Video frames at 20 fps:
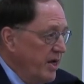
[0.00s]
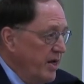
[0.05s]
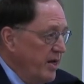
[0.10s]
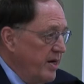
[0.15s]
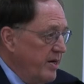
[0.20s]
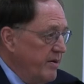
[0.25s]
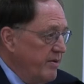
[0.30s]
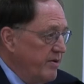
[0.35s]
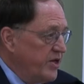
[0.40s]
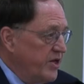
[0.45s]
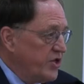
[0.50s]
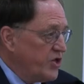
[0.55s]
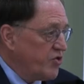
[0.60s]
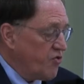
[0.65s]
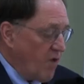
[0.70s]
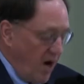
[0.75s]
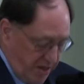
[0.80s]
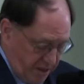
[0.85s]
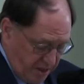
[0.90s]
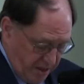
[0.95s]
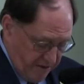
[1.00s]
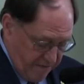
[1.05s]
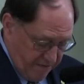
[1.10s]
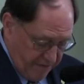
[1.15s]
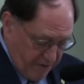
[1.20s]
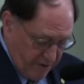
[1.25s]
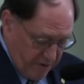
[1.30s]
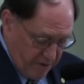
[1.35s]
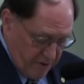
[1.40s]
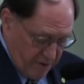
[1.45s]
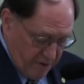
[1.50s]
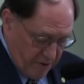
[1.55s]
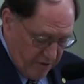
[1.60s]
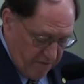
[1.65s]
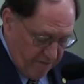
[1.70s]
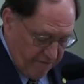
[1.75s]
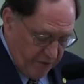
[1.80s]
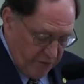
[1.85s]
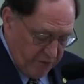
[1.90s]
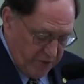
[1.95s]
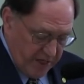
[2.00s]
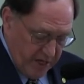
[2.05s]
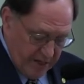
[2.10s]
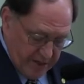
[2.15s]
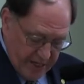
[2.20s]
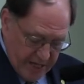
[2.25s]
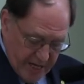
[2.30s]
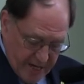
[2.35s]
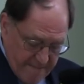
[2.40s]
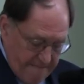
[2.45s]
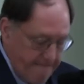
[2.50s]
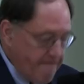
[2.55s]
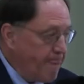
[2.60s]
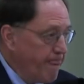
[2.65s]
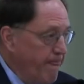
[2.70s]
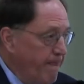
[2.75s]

in destructive futility,